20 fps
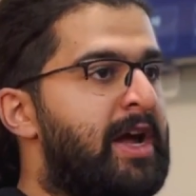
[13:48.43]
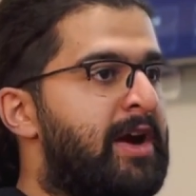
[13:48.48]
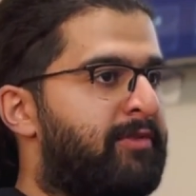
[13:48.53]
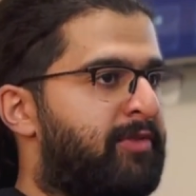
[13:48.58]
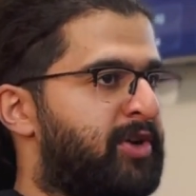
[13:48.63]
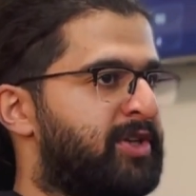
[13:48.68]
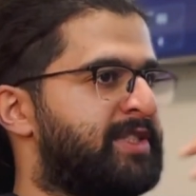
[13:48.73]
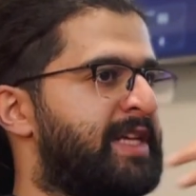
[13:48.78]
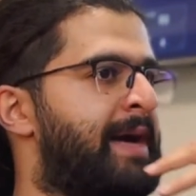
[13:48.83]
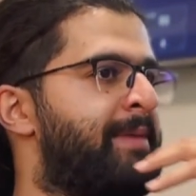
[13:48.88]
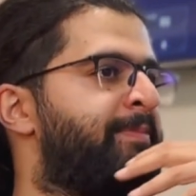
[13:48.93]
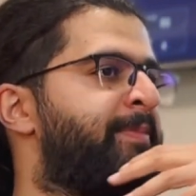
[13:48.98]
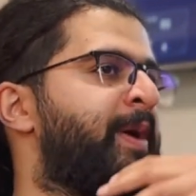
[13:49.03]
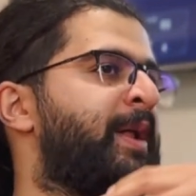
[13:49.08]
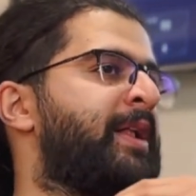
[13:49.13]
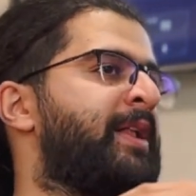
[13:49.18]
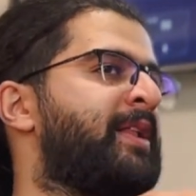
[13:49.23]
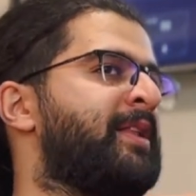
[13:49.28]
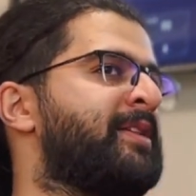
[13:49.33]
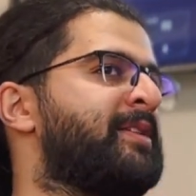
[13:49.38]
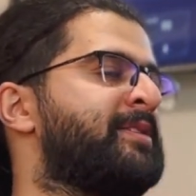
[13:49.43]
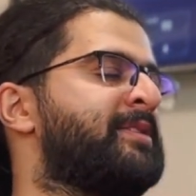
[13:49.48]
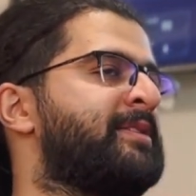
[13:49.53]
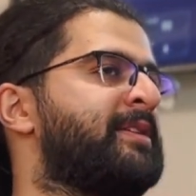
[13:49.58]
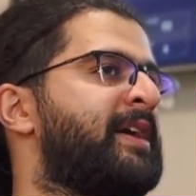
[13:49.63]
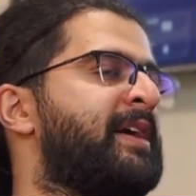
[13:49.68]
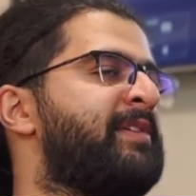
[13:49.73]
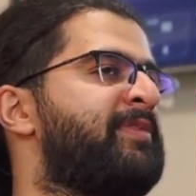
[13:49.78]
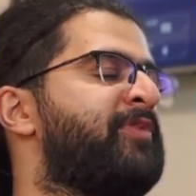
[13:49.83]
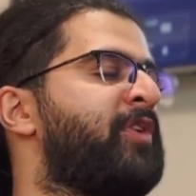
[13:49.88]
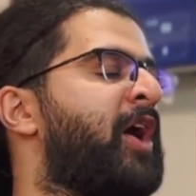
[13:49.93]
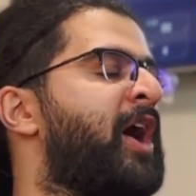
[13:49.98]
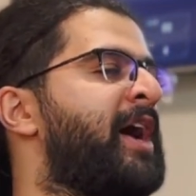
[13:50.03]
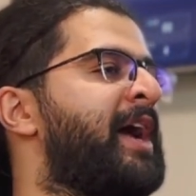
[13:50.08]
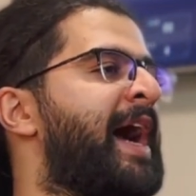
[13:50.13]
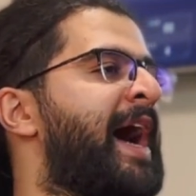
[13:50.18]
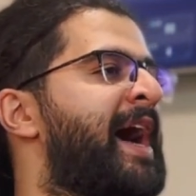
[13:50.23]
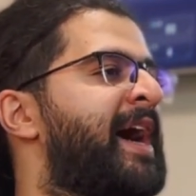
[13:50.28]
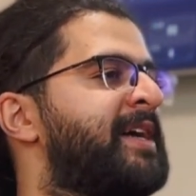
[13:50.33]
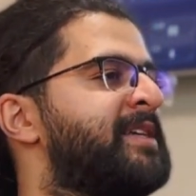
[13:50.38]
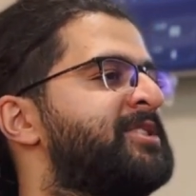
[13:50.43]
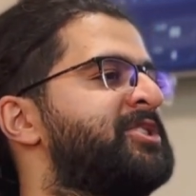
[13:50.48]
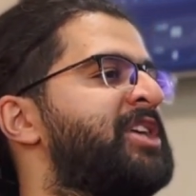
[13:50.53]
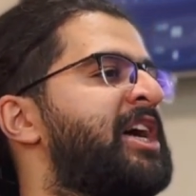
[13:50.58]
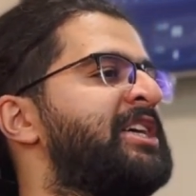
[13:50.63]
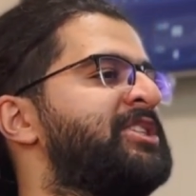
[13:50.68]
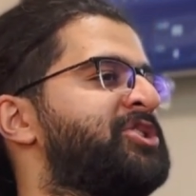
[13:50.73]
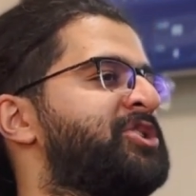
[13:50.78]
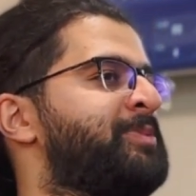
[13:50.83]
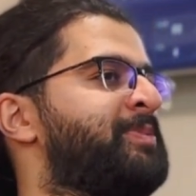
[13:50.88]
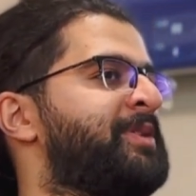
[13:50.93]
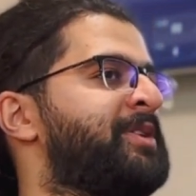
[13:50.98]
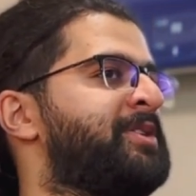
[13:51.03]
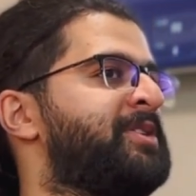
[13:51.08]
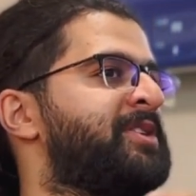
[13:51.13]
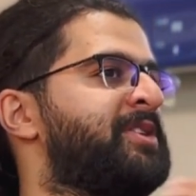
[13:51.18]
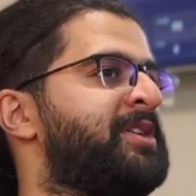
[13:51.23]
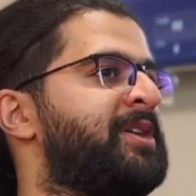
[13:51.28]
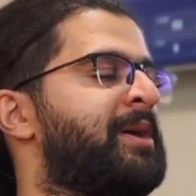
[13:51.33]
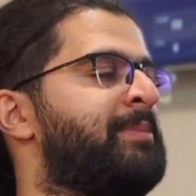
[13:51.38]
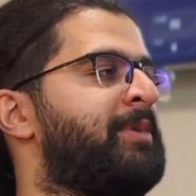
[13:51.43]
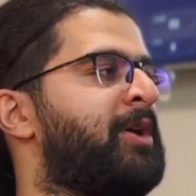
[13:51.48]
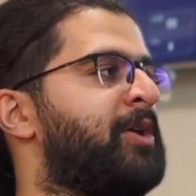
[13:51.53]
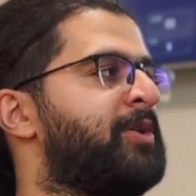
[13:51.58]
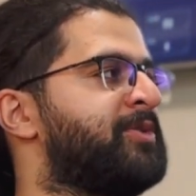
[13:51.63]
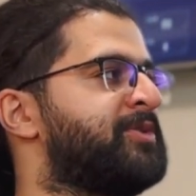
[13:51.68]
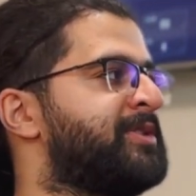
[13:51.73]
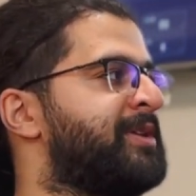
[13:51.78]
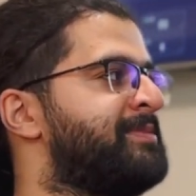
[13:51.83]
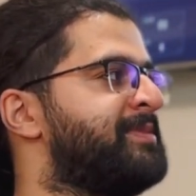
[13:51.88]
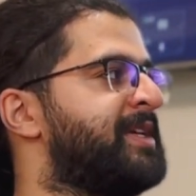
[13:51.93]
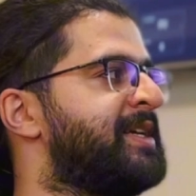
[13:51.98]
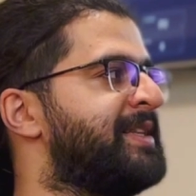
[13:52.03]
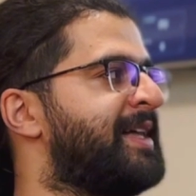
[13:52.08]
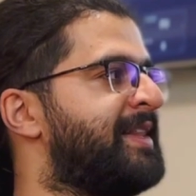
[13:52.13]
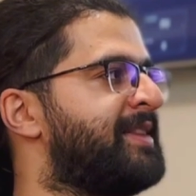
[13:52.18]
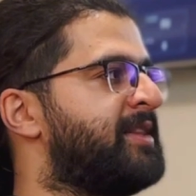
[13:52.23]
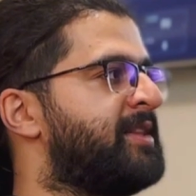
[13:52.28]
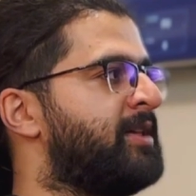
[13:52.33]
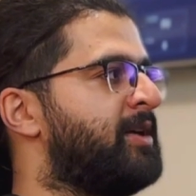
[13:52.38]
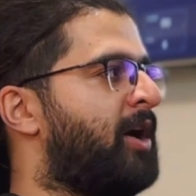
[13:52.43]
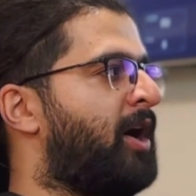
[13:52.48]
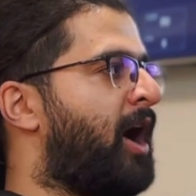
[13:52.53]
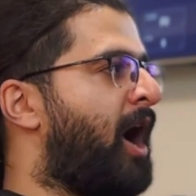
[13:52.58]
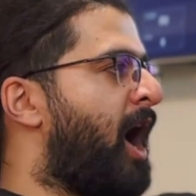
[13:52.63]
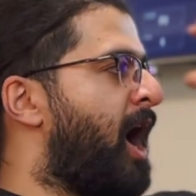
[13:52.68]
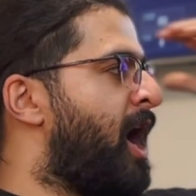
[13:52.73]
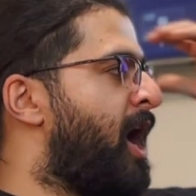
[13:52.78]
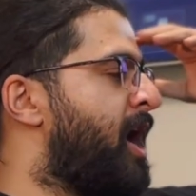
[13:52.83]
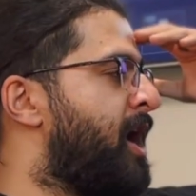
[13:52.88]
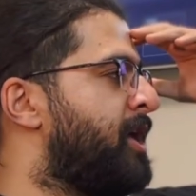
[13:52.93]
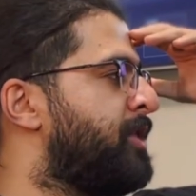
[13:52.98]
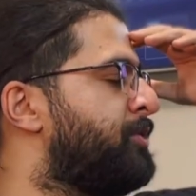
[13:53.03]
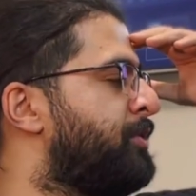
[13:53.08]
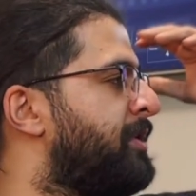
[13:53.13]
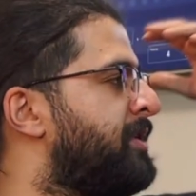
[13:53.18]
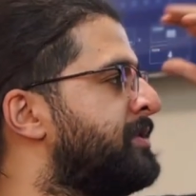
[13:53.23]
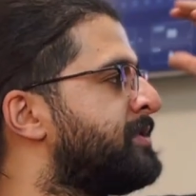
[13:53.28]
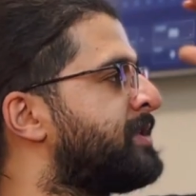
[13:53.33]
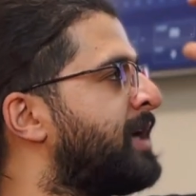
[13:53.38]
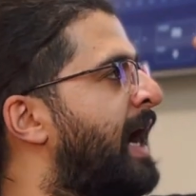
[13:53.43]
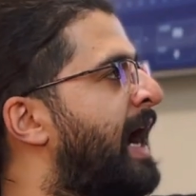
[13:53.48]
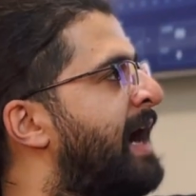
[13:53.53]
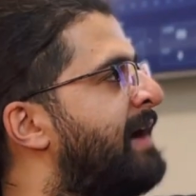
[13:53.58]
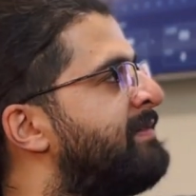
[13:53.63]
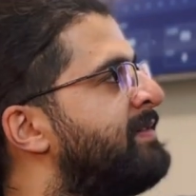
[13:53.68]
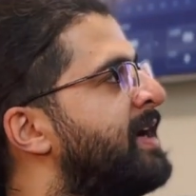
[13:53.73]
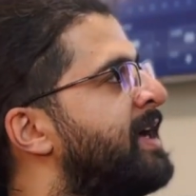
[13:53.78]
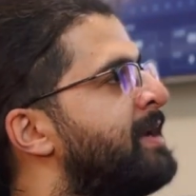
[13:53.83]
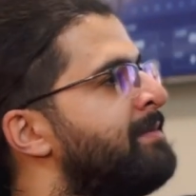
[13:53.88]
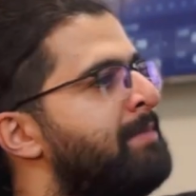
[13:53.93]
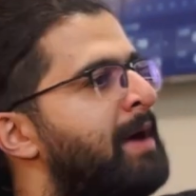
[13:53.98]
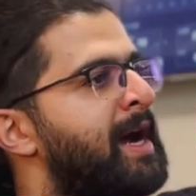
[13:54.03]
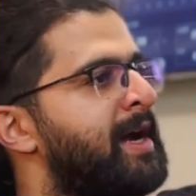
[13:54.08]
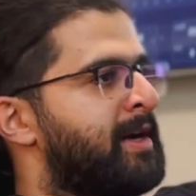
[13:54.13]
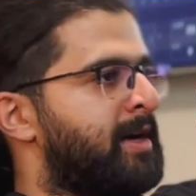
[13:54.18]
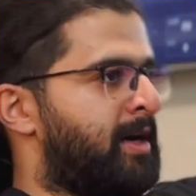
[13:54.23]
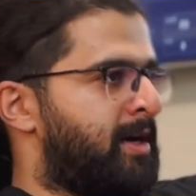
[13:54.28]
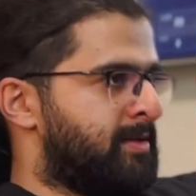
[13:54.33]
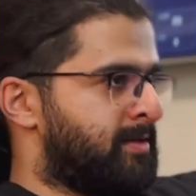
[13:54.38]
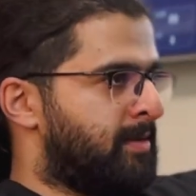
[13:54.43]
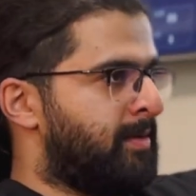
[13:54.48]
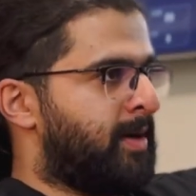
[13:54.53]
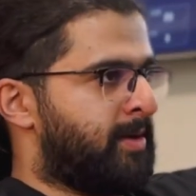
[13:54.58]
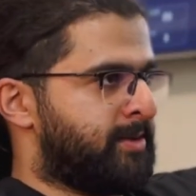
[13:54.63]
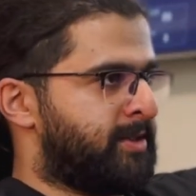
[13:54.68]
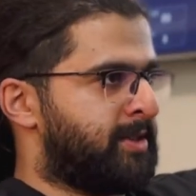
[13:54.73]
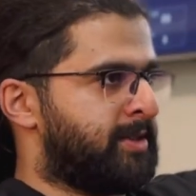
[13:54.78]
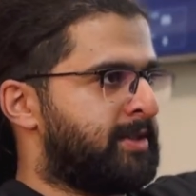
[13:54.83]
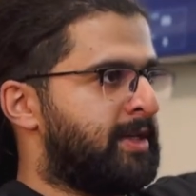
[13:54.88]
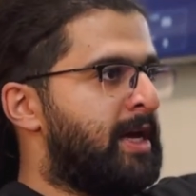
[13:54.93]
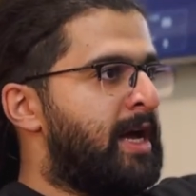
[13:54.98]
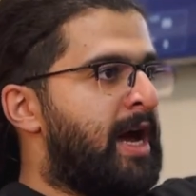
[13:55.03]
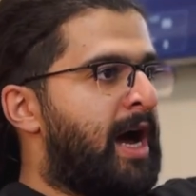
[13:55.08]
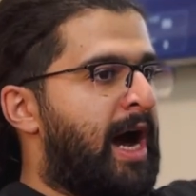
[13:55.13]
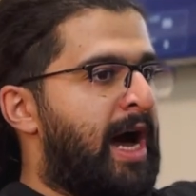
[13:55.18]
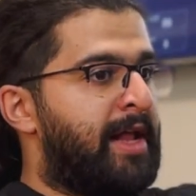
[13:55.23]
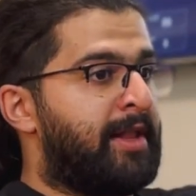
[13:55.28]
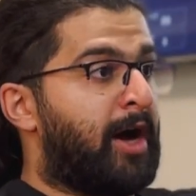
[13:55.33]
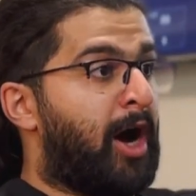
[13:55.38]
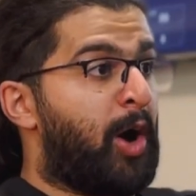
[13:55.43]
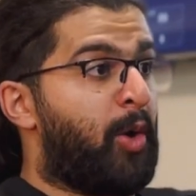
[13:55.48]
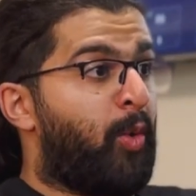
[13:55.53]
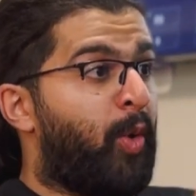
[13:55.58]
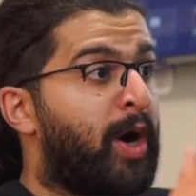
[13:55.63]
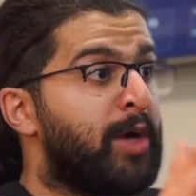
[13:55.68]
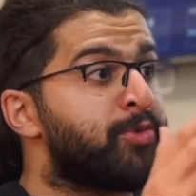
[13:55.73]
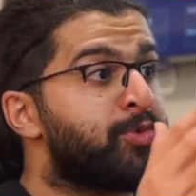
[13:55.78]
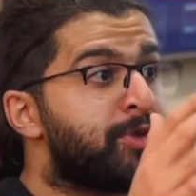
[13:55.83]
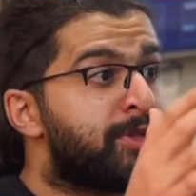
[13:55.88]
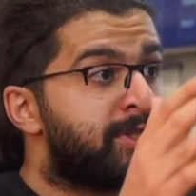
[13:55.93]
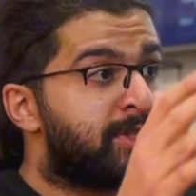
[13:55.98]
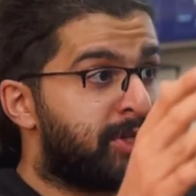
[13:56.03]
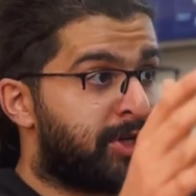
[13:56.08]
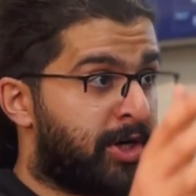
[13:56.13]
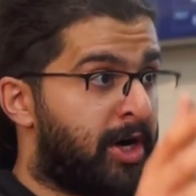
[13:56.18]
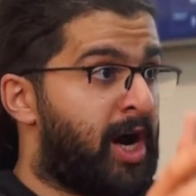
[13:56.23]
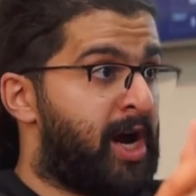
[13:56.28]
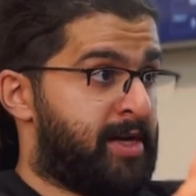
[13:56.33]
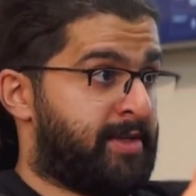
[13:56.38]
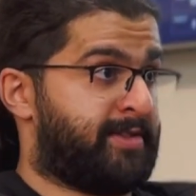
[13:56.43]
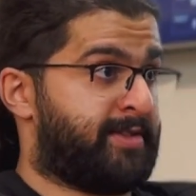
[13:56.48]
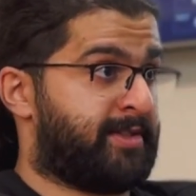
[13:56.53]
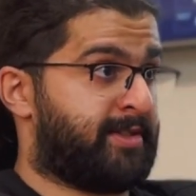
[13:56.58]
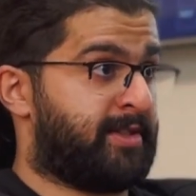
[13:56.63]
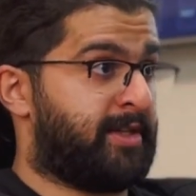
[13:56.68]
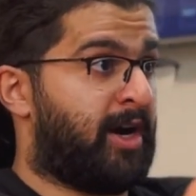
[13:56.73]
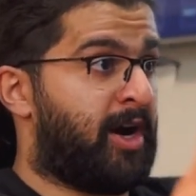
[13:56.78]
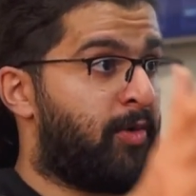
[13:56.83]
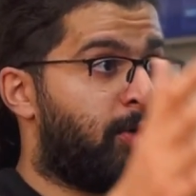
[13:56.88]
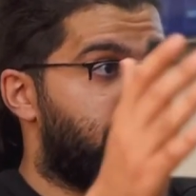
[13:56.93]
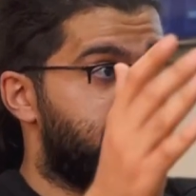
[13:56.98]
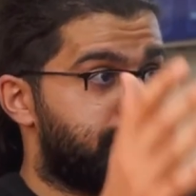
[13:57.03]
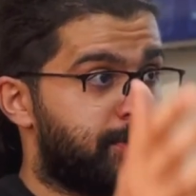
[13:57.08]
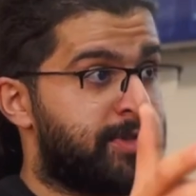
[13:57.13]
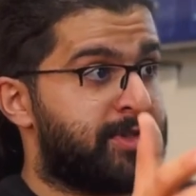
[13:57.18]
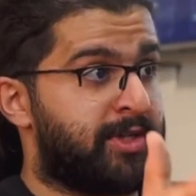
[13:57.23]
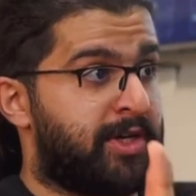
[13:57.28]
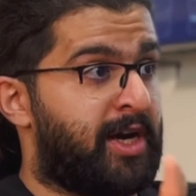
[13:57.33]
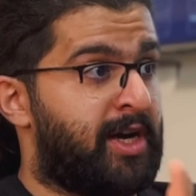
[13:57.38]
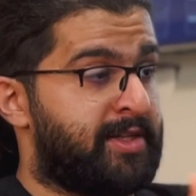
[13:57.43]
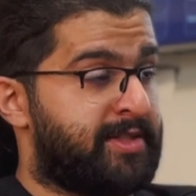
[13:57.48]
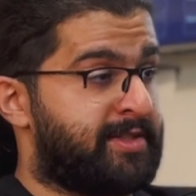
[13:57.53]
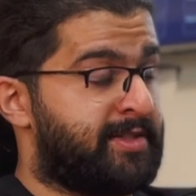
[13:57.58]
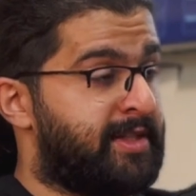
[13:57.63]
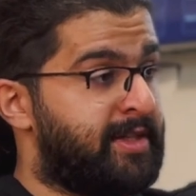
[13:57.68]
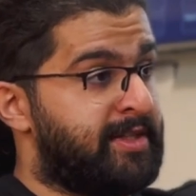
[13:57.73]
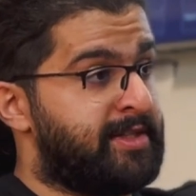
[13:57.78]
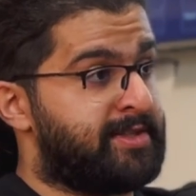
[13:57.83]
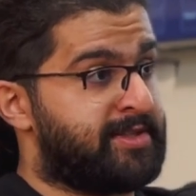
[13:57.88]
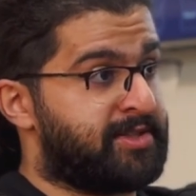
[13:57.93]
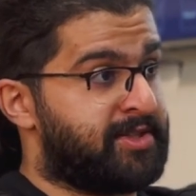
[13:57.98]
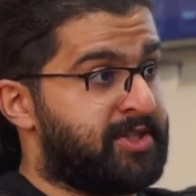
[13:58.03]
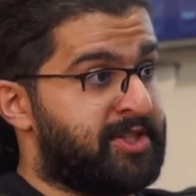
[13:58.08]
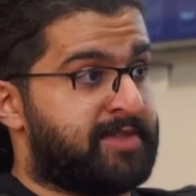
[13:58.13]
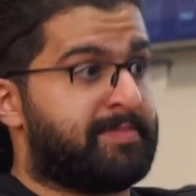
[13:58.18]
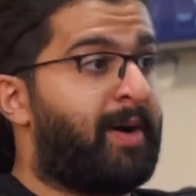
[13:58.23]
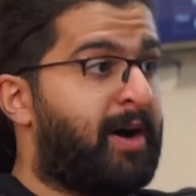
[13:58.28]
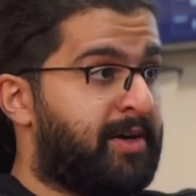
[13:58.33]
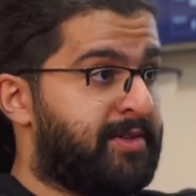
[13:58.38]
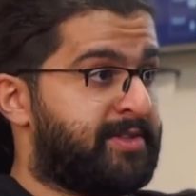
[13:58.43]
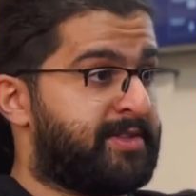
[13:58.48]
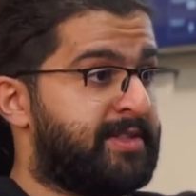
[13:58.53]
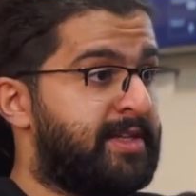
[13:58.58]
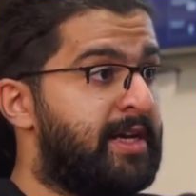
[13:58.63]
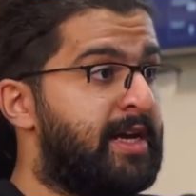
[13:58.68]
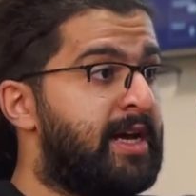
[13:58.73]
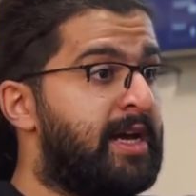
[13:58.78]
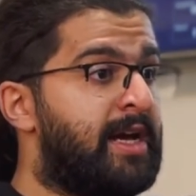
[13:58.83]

For example, if I ask ChatGPT about something that I don't have any background about it, and I want to trust this response.